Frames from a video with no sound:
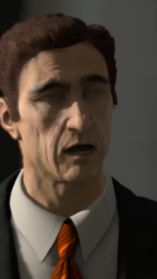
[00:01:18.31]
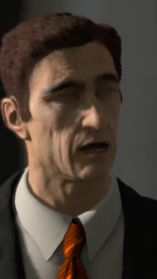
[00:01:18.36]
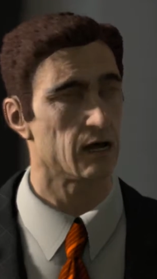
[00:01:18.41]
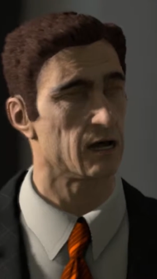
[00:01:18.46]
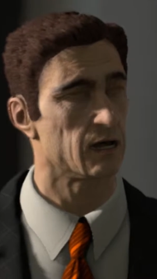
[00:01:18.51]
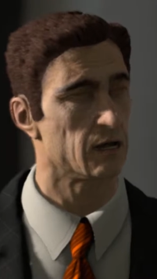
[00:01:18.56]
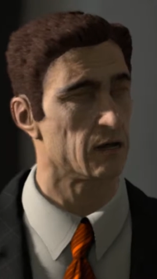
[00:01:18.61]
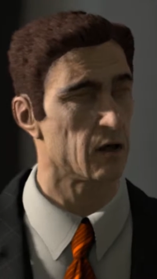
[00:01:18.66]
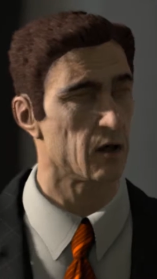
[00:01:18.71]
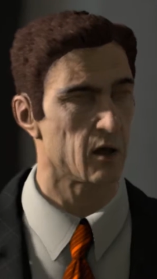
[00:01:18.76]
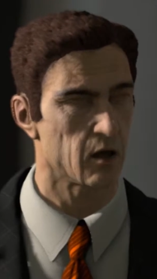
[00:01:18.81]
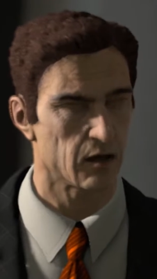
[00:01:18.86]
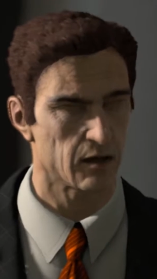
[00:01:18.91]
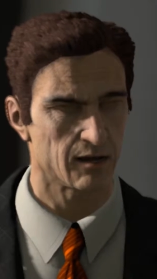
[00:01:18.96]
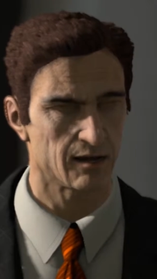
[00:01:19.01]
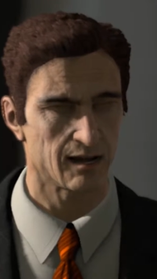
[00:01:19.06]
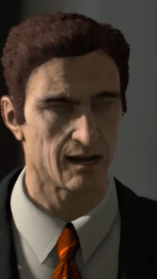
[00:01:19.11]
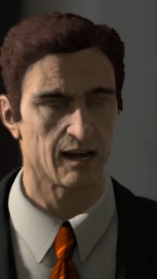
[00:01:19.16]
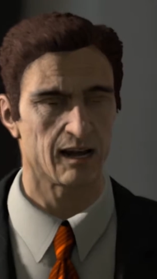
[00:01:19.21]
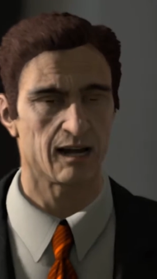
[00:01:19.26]
in
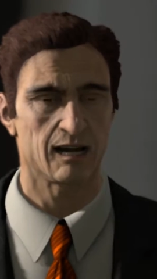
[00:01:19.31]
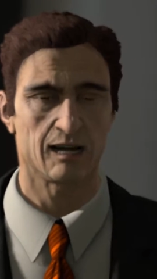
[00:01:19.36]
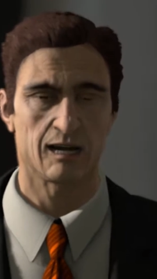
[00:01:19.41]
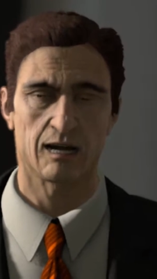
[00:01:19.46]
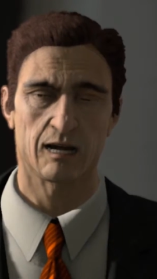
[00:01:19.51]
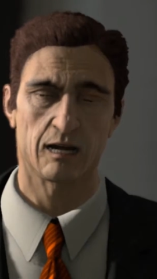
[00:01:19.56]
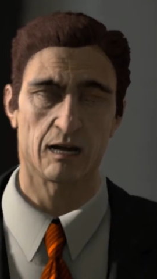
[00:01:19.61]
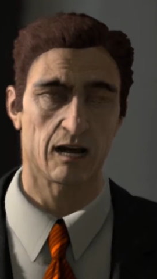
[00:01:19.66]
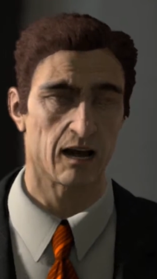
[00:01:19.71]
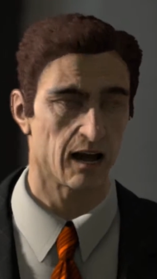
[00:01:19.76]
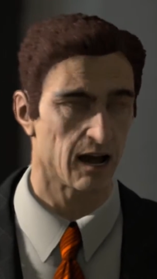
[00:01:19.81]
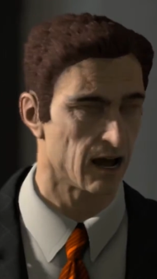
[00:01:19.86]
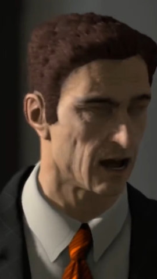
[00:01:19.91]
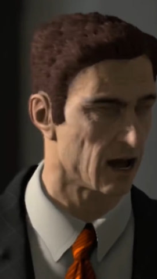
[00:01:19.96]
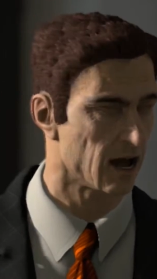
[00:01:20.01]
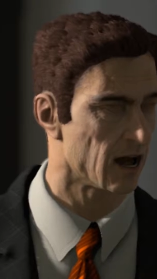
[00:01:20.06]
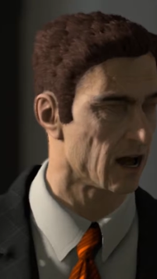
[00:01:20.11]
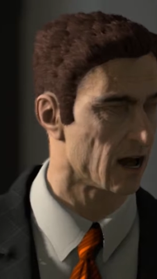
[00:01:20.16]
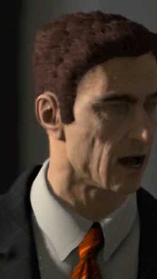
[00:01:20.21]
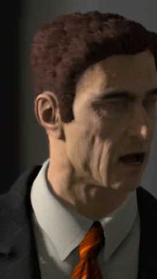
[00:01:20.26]
20 seconds.
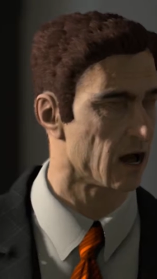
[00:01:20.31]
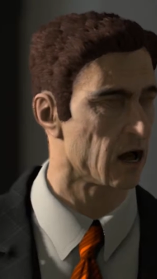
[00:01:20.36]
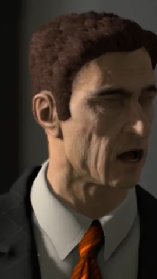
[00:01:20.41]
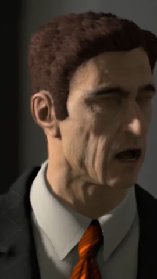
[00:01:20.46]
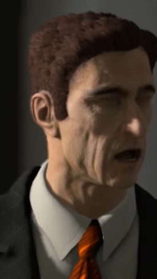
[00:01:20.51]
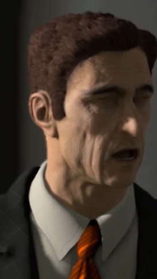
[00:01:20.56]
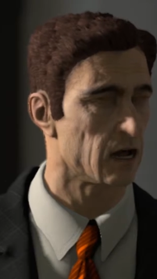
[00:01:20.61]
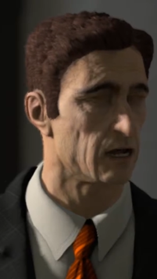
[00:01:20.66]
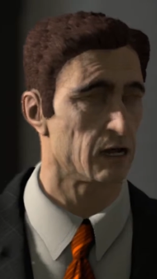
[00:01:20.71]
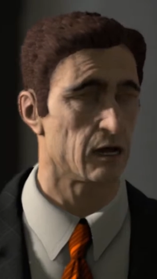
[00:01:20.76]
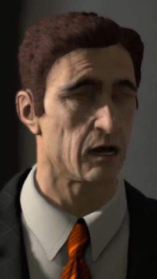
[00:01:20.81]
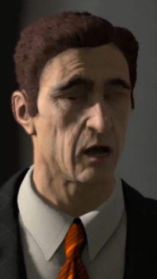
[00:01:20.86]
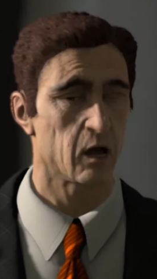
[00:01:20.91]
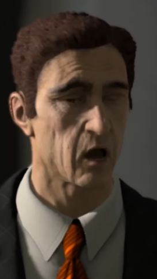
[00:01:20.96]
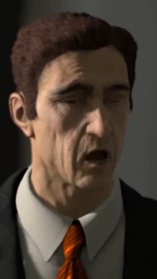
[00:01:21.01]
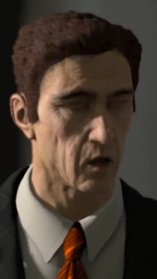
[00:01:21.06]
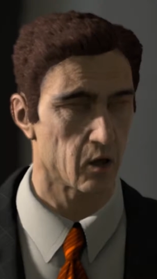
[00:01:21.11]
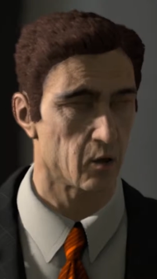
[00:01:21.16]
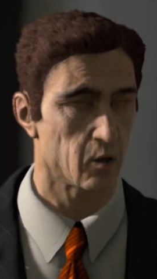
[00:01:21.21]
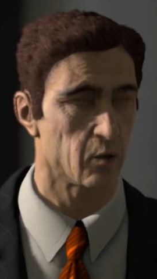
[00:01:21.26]
And
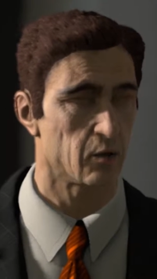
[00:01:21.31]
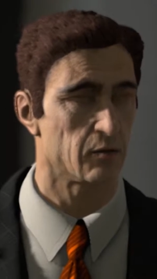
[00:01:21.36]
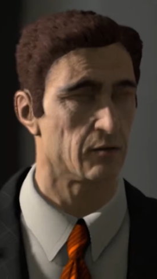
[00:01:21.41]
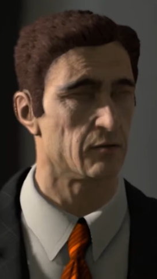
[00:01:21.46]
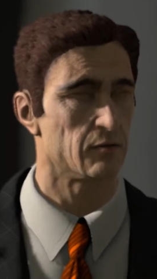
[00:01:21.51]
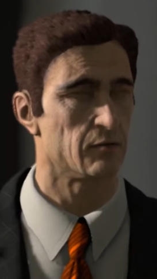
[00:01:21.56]
go.